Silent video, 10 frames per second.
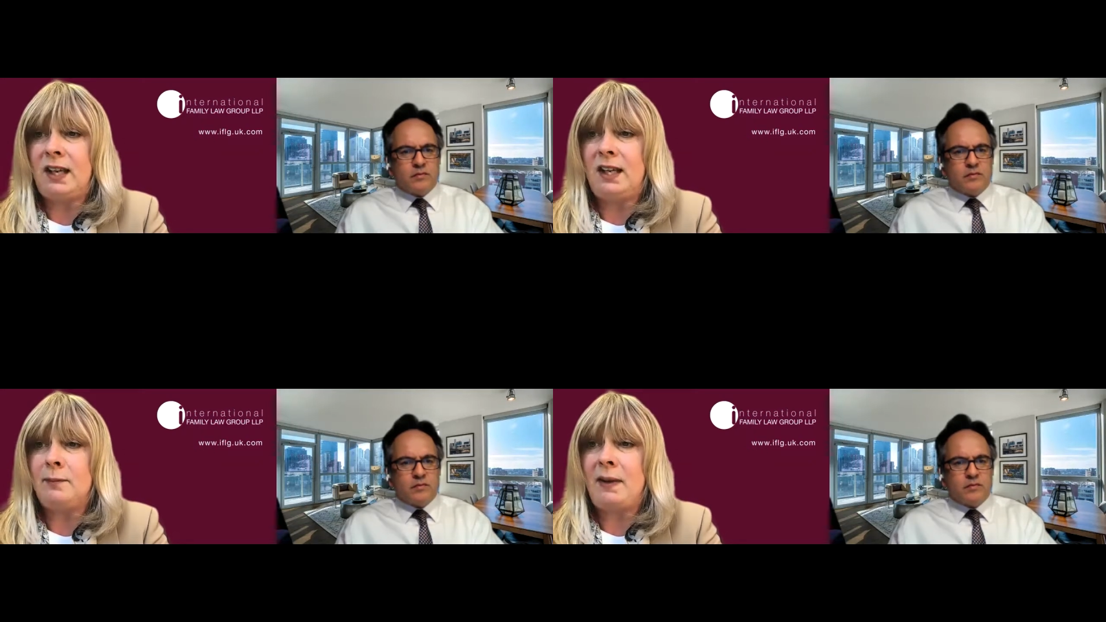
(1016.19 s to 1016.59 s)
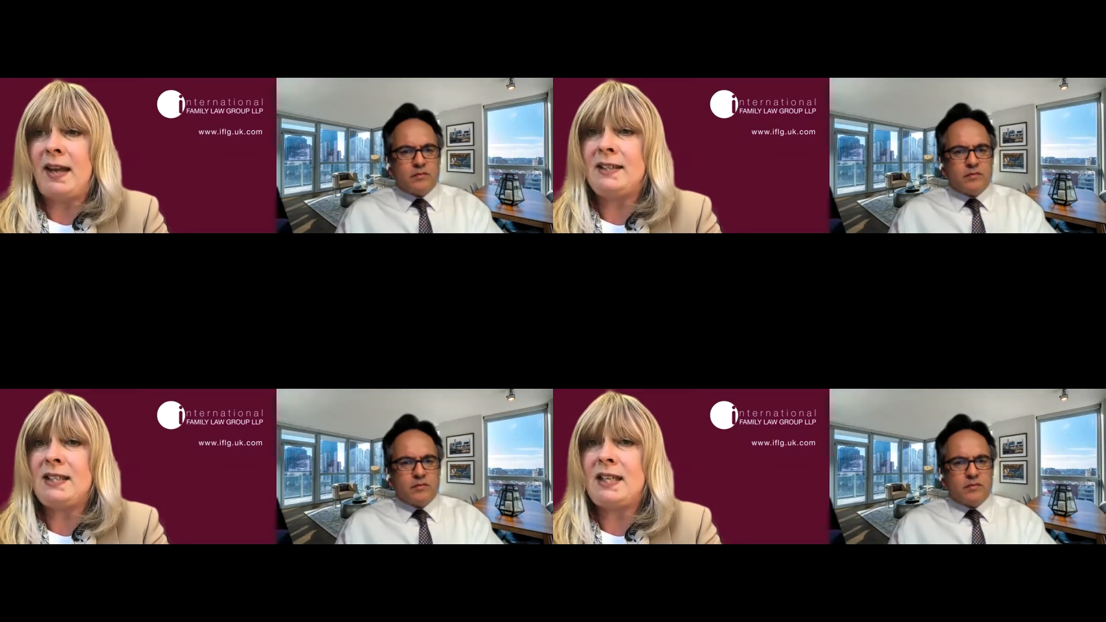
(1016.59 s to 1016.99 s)
Speaker 1: um,
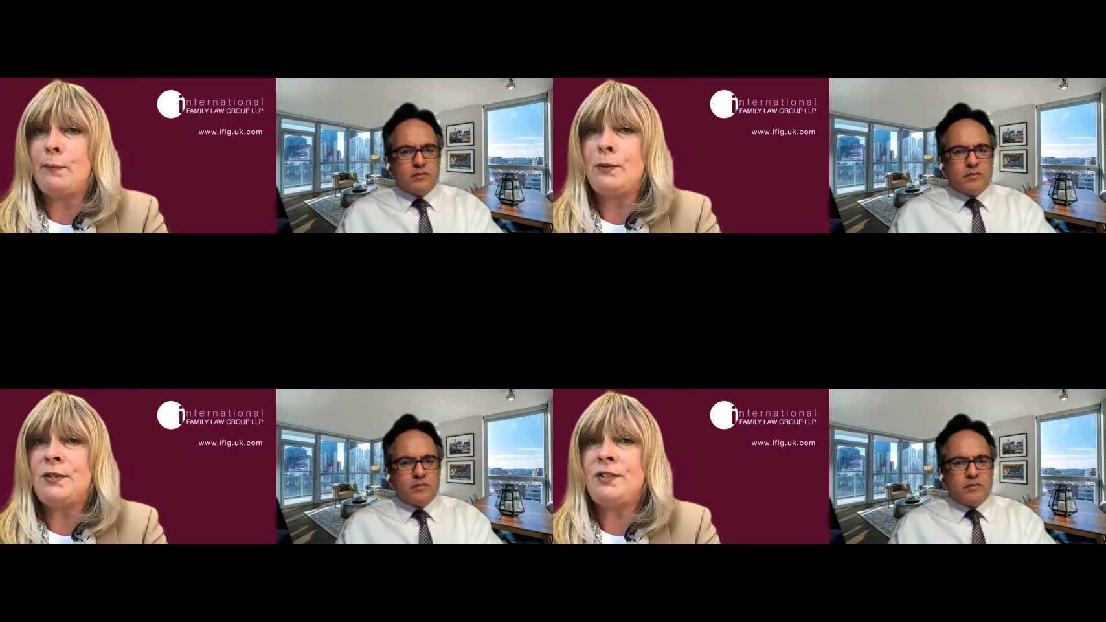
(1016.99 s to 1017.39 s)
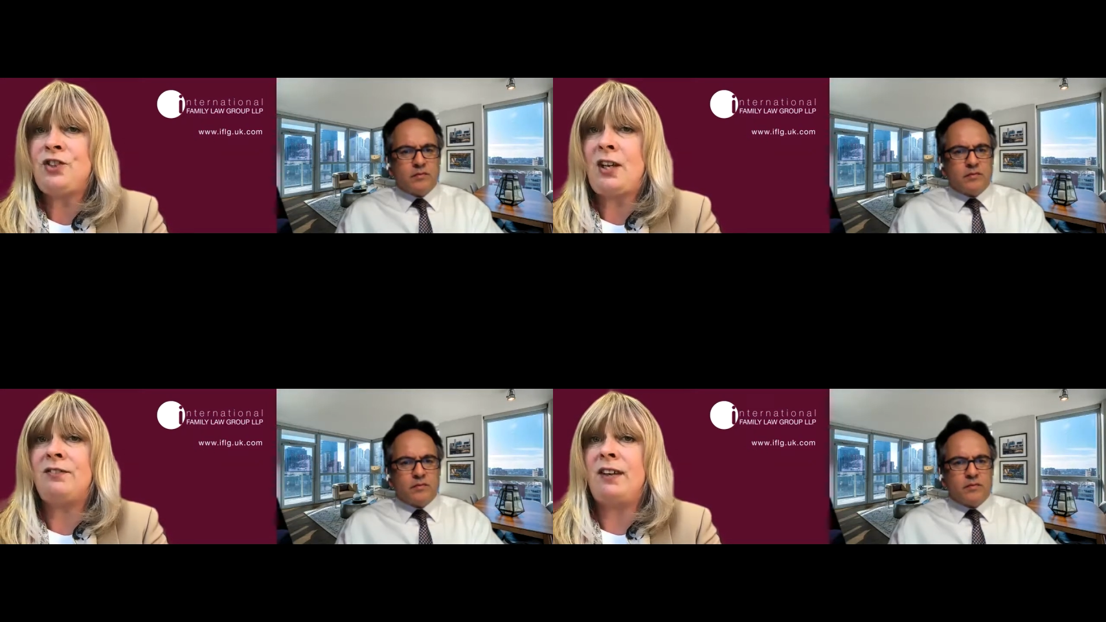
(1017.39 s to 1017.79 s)
and it was
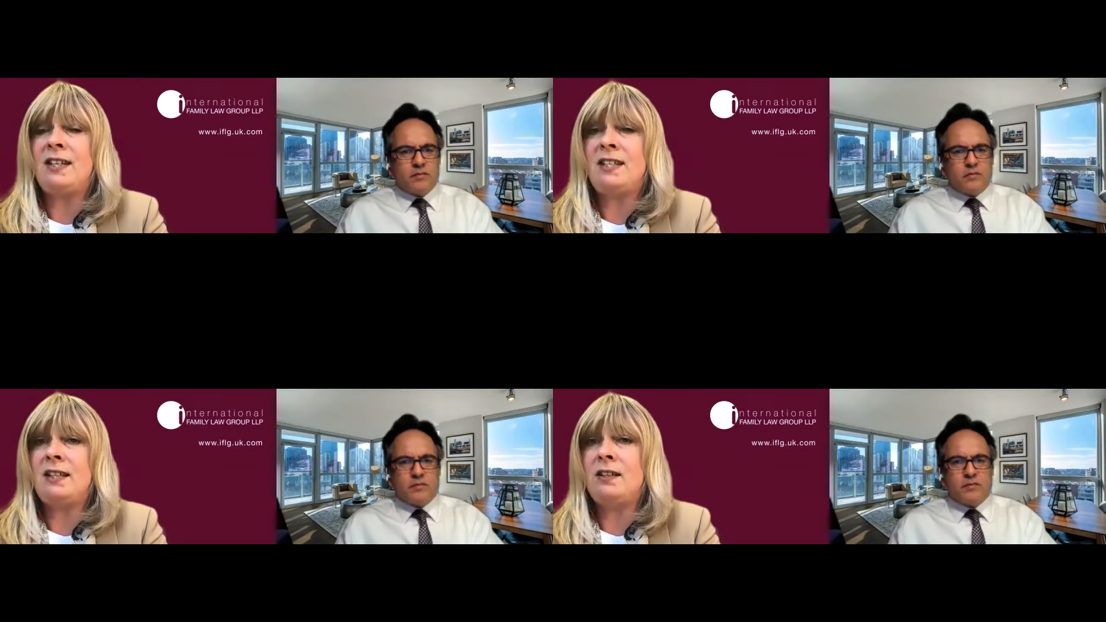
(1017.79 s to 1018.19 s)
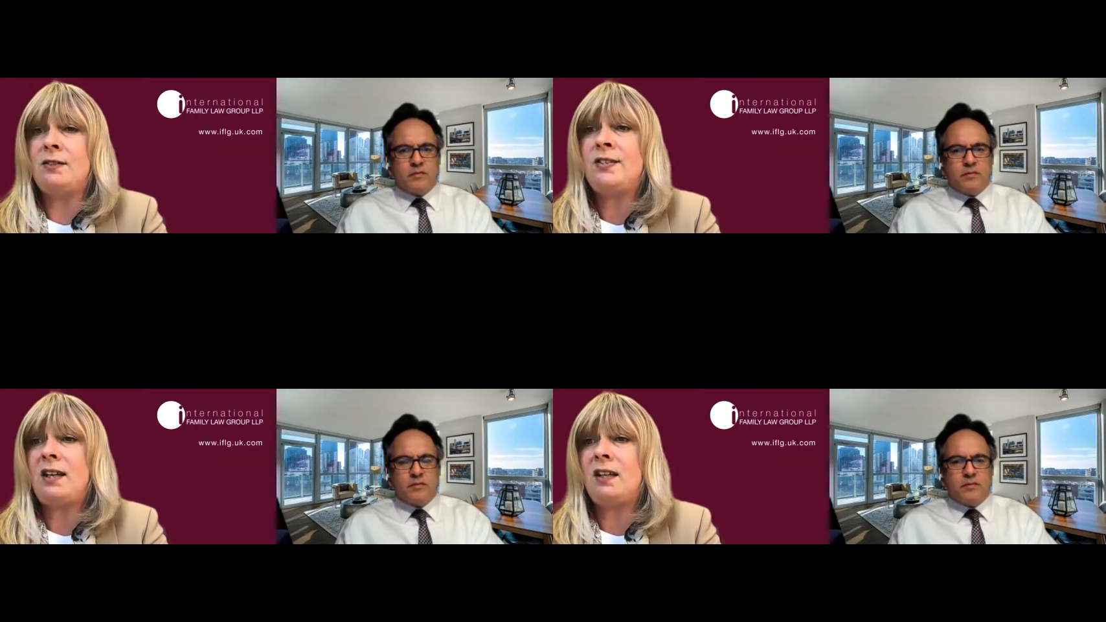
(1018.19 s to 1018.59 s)
generating
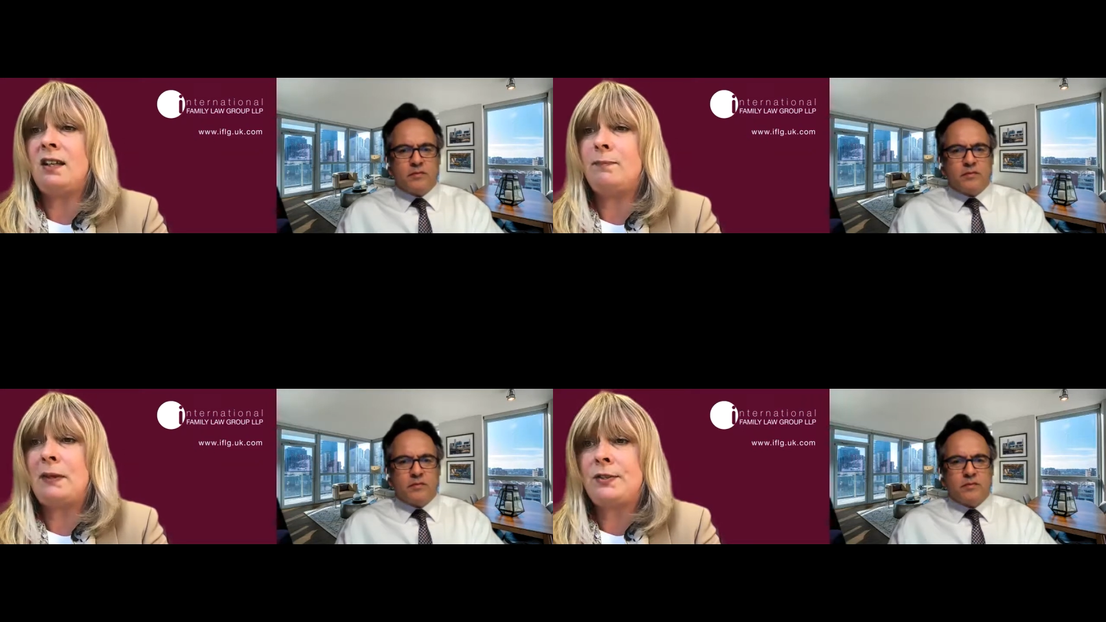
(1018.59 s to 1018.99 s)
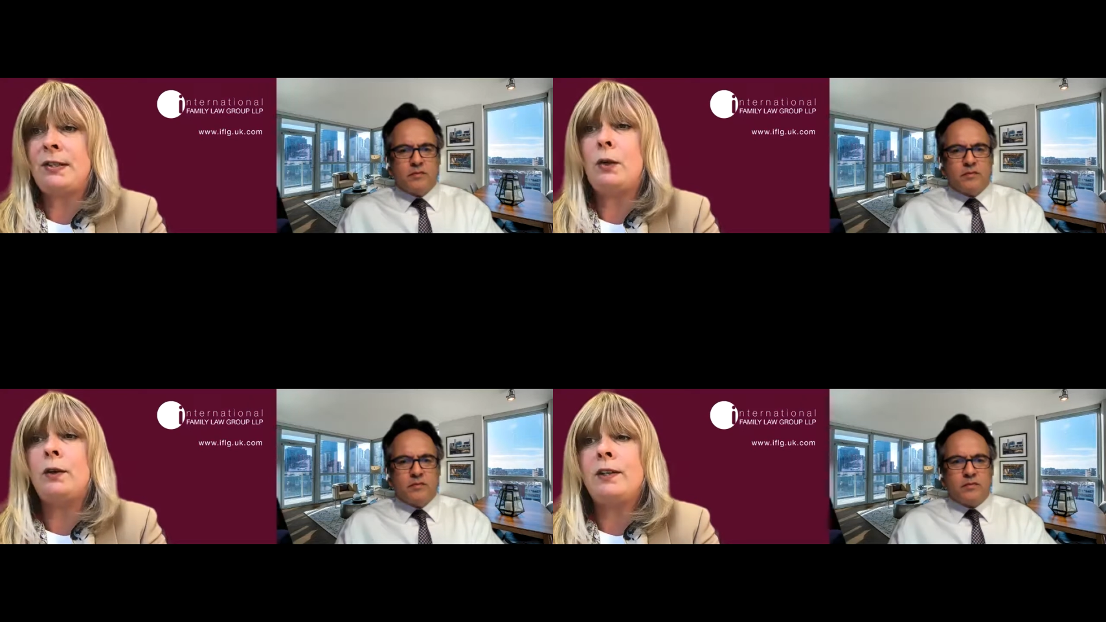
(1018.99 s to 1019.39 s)
concern because the
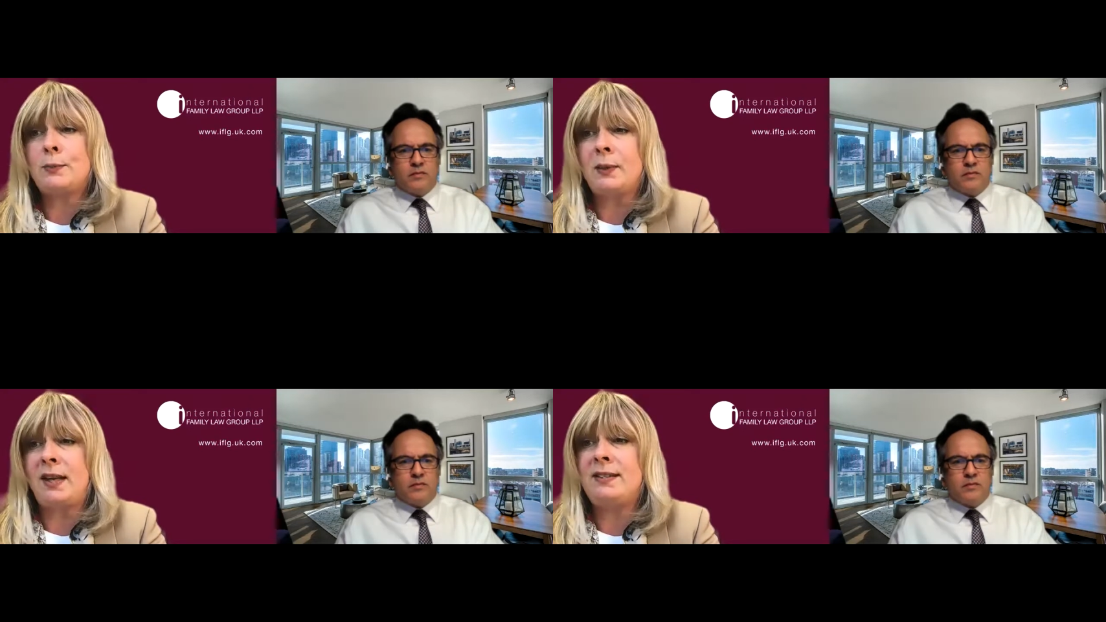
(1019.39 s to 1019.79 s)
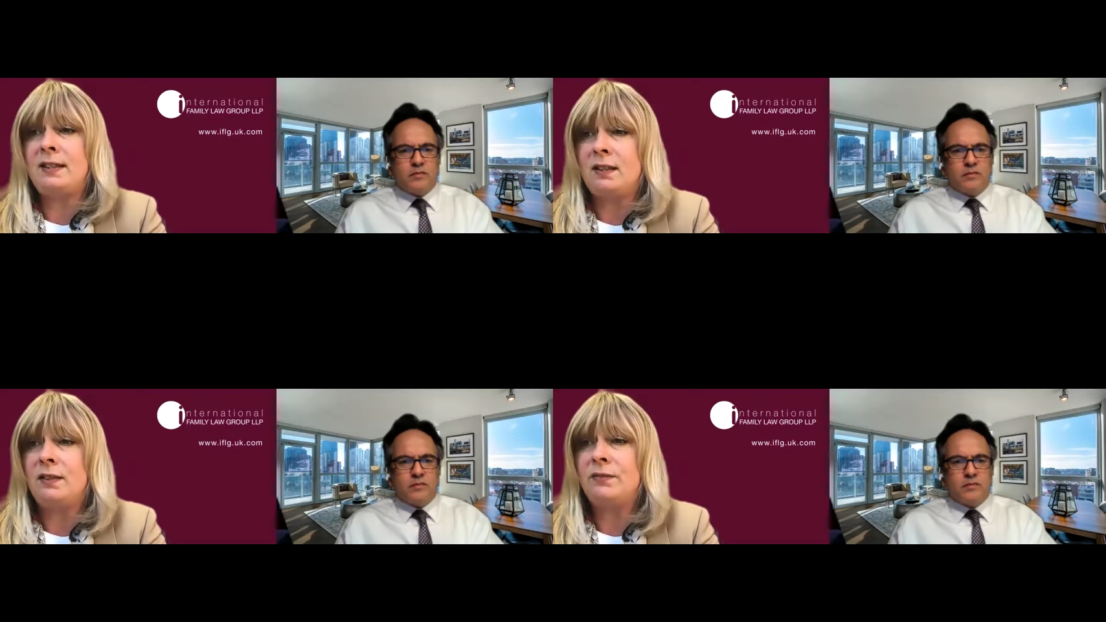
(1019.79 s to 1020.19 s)
lawyers were
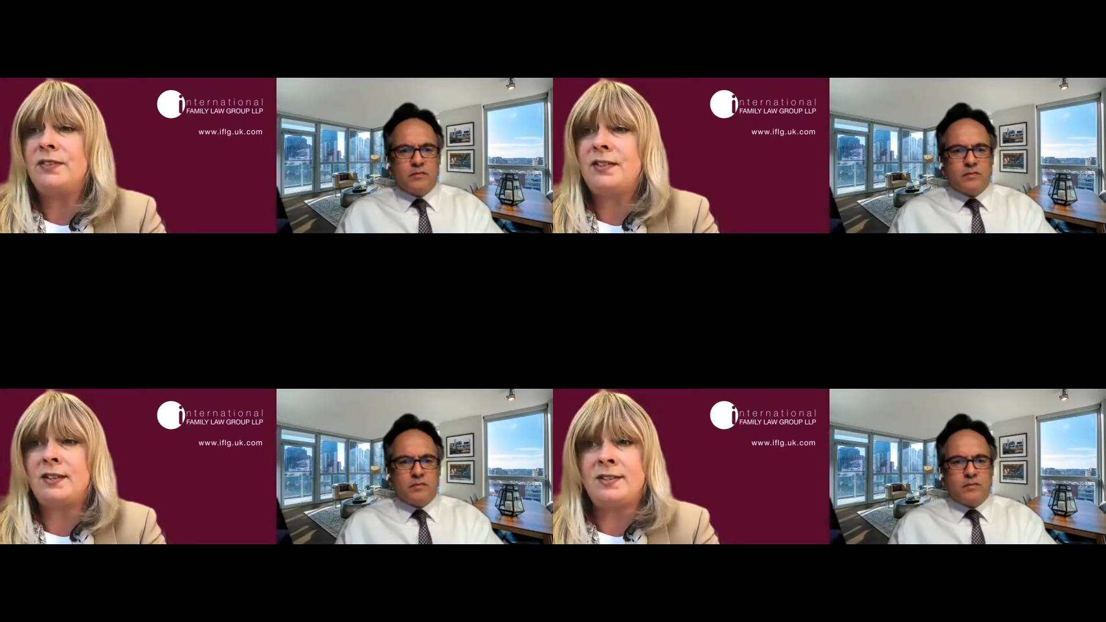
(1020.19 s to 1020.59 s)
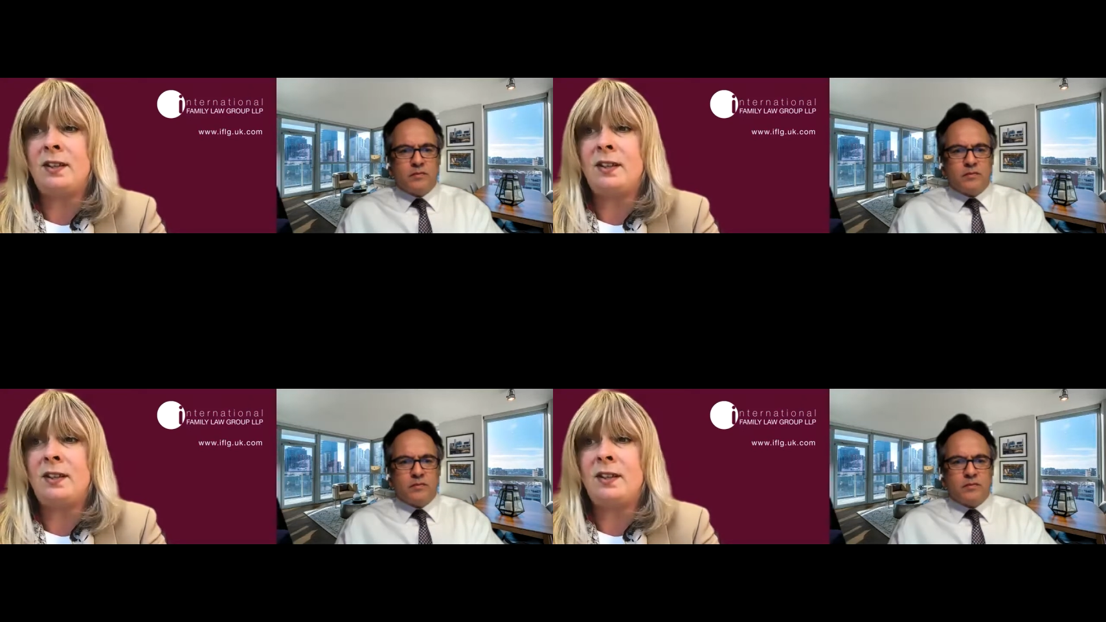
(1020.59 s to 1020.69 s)
getting nervous and the